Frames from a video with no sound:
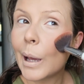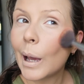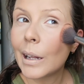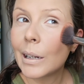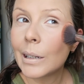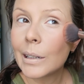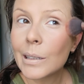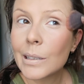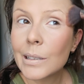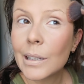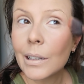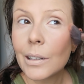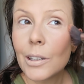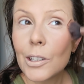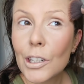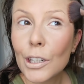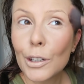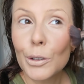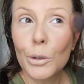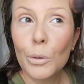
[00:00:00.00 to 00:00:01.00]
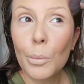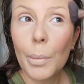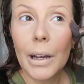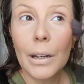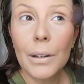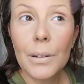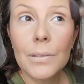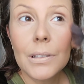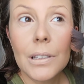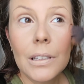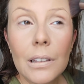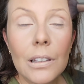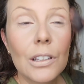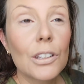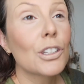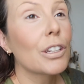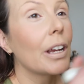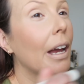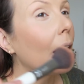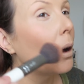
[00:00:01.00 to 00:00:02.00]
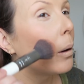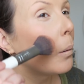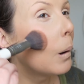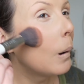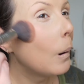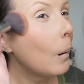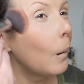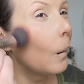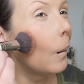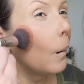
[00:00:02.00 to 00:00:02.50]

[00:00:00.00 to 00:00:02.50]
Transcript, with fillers: Andy singing jingle bells in the shower.